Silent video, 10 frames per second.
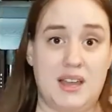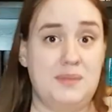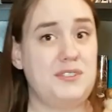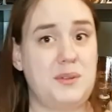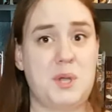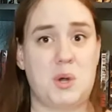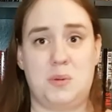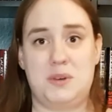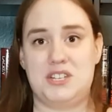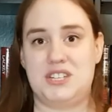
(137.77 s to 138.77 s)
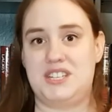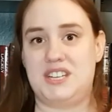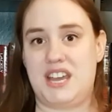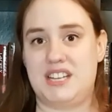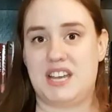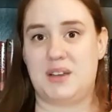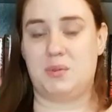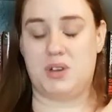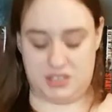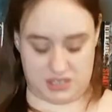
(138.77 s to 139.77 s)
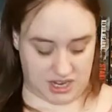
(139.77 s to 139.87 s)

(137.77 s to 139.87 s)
I'm filming a whole bunch of these tags at once.